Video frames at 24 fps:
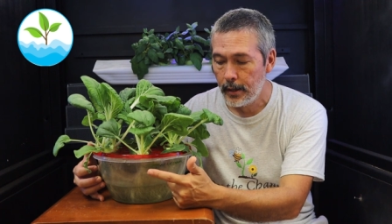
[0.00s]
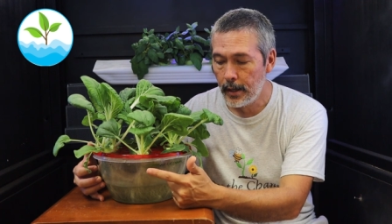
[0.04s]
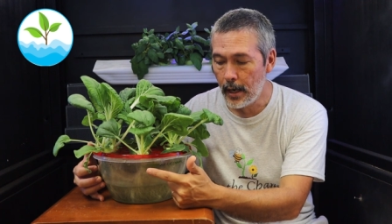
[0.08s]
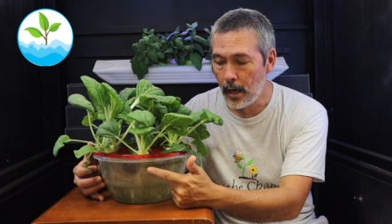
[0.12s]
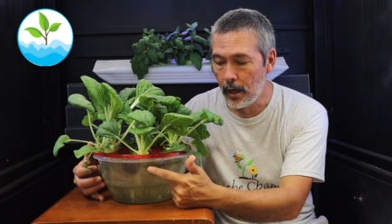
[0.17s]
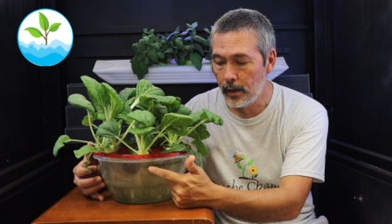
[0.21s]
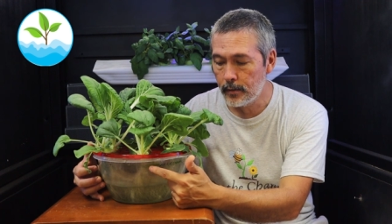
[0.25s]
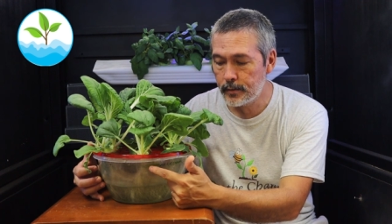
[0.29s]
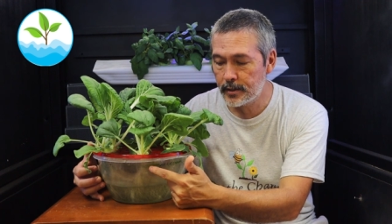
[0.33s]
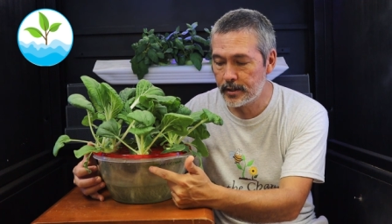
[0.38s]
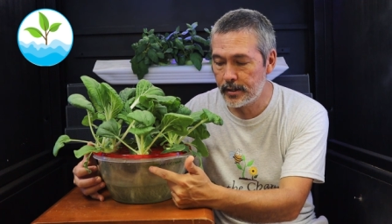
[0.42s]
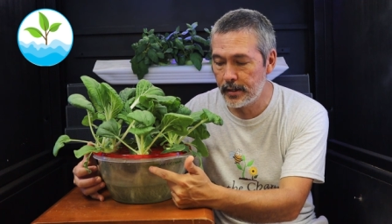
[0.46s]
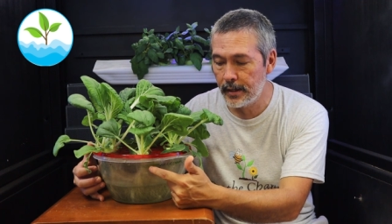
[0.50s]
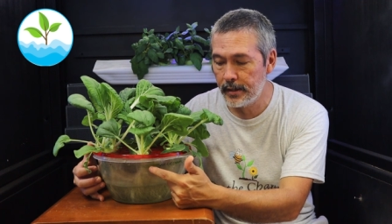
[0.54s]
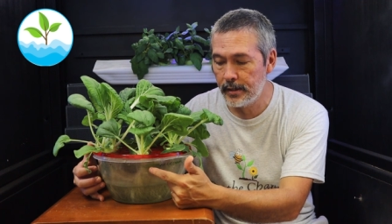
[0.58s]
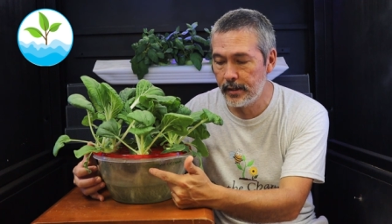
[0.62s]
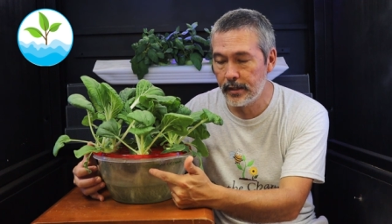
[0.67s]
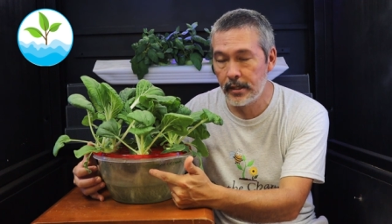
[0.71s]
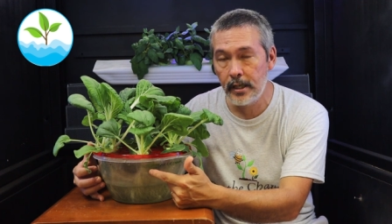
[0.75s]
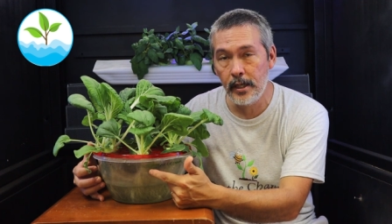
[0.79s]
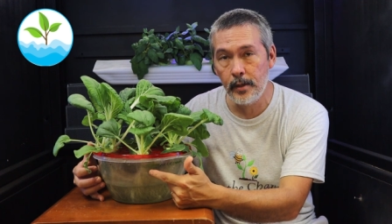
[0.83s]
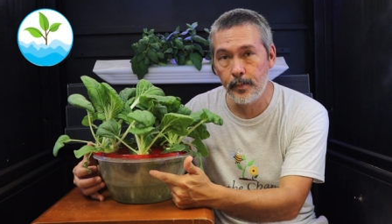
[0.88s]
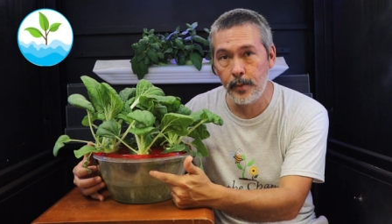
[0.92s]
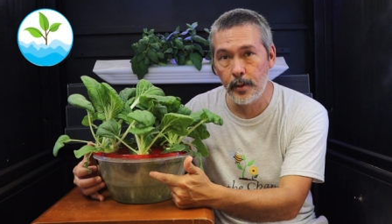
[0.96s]
Now I've said
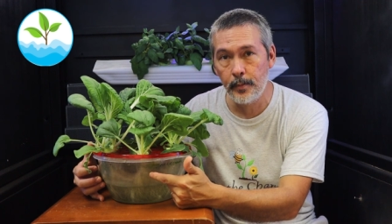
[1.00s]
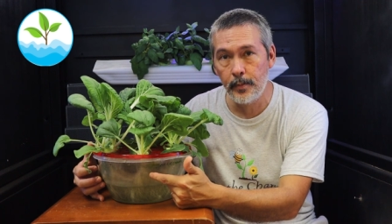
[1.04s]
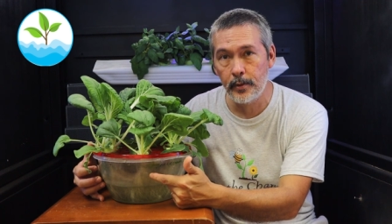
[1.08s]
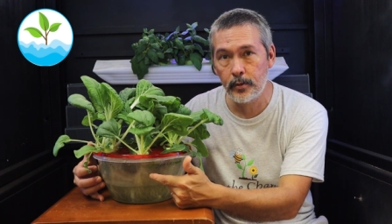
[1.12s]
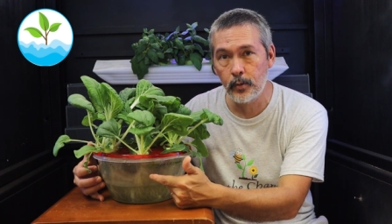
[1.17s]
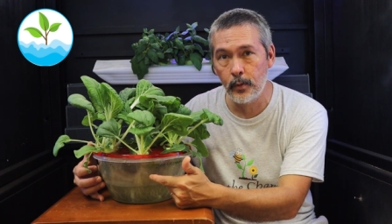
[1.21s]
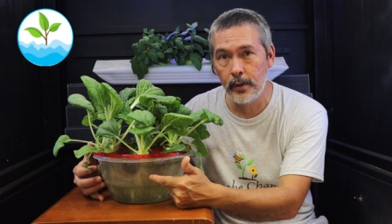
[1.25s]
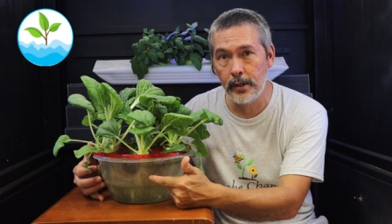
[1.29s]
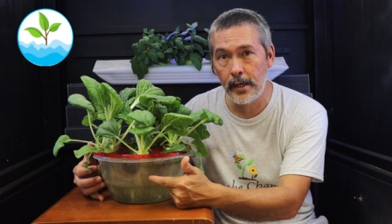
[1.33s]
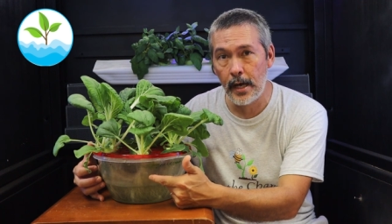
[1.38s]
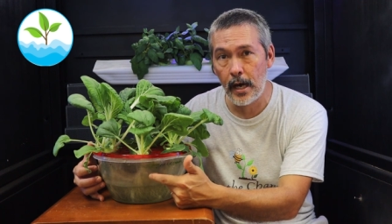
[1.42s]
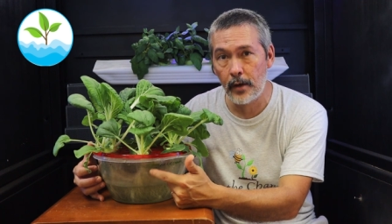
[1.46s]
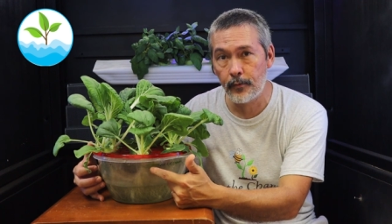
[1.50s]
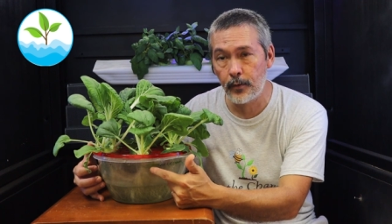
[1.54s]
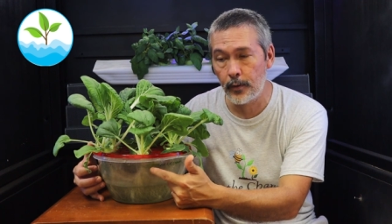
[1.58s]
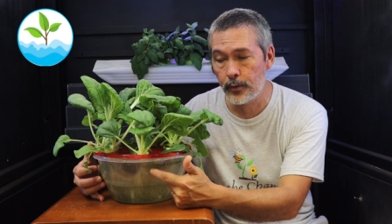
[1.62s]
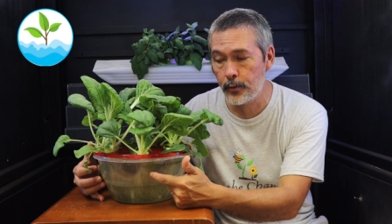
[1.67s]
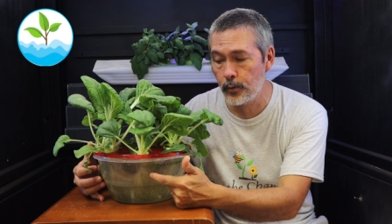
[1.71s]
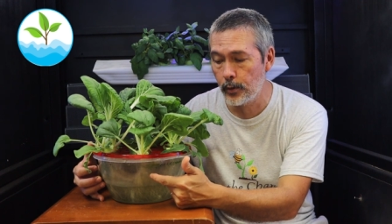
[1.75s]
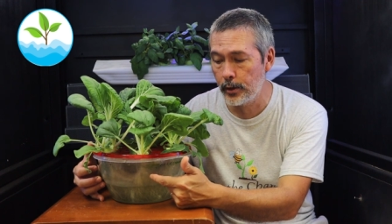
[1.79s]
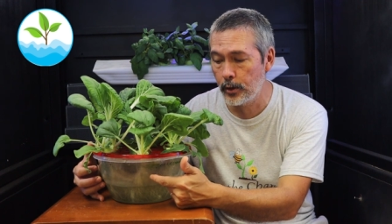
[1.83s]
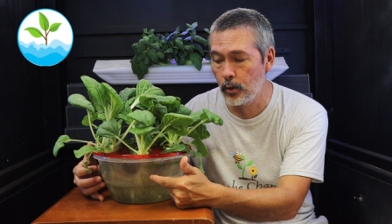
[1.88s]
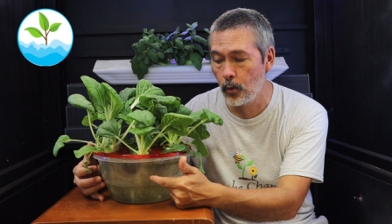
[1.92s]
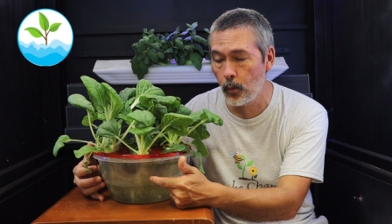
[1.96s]
to keep it between half
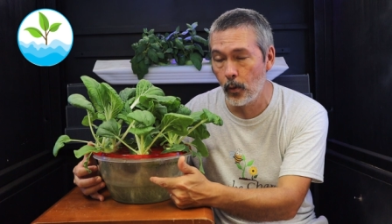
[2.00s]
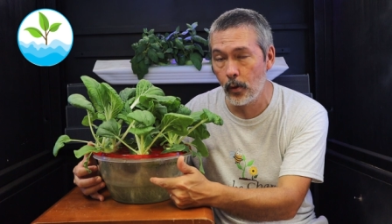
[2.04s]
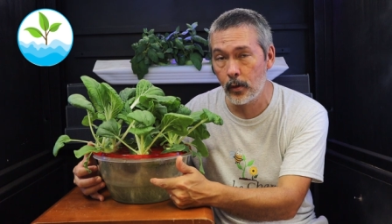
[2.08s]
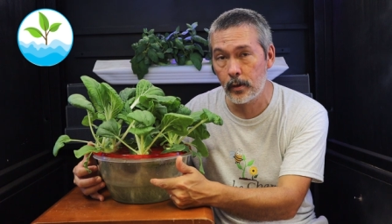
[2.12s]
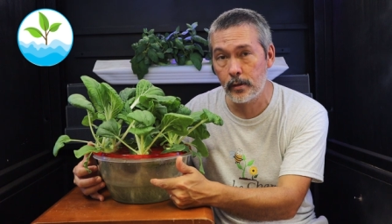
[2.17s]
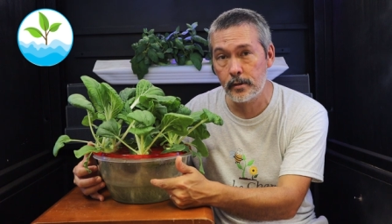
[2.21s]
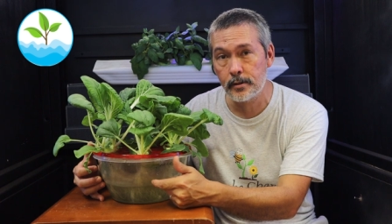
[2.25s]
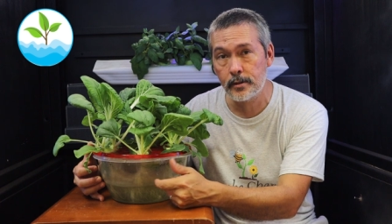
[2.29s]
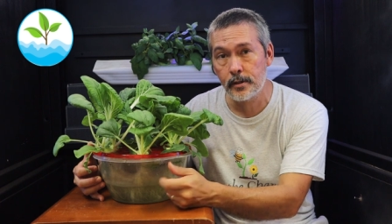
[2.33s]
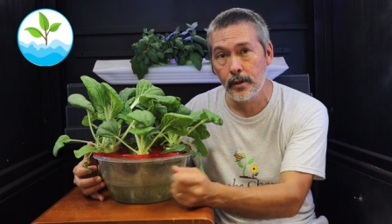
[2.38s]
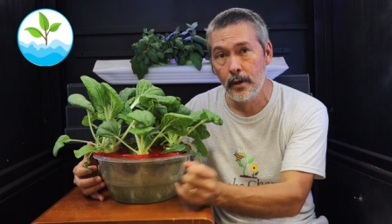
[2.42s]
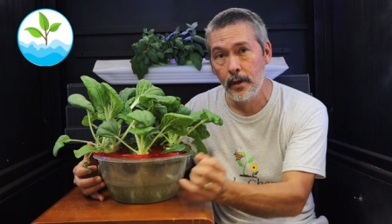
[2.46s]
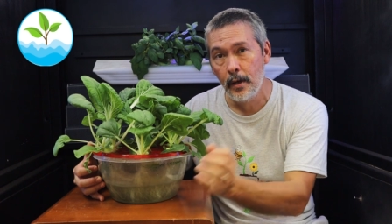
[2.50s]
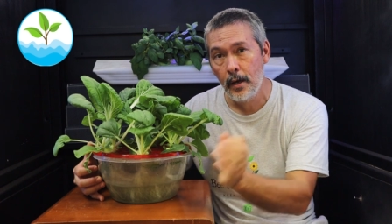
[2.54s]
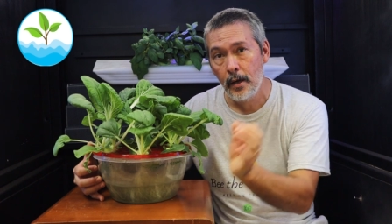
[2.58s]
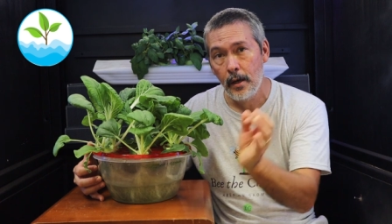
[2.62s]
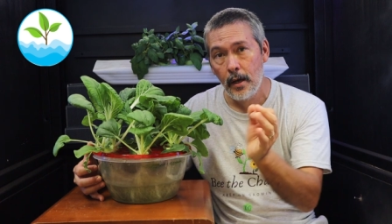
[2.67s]
and three quarters.